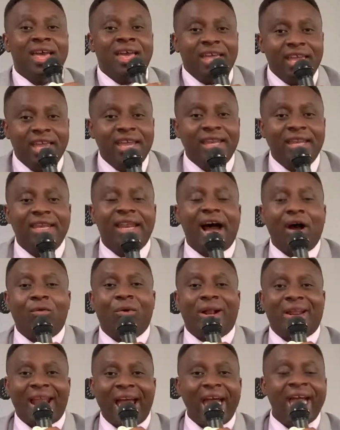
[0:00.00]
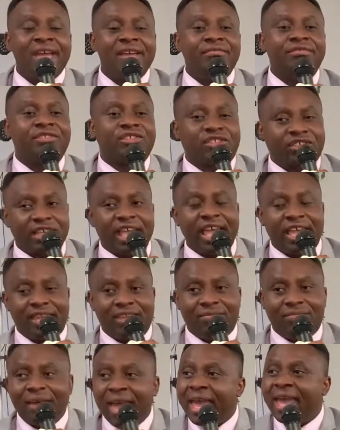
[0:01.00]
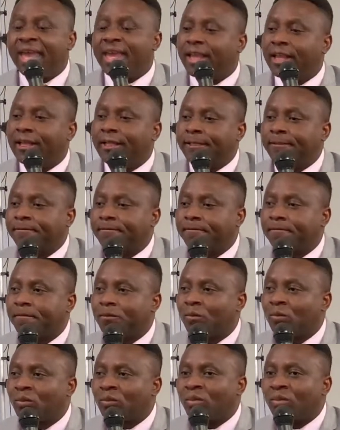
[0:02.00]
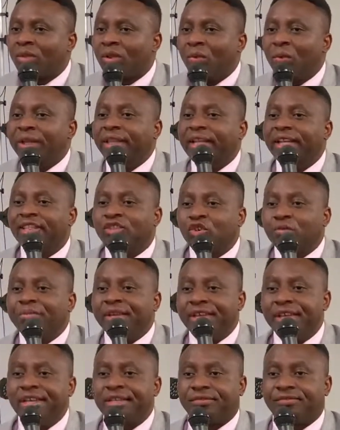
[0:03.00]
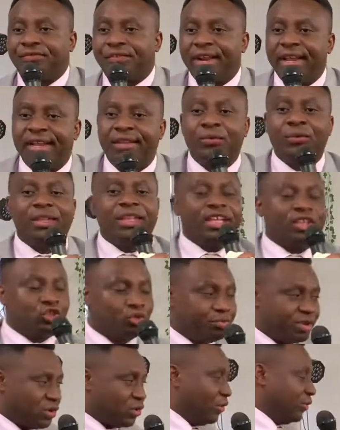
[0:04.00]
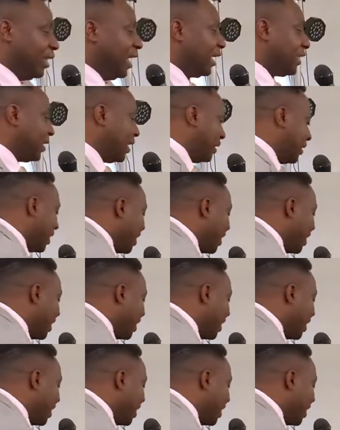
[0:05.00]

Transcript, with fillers: in our lives, amen. We need to be his friend. We need to be connected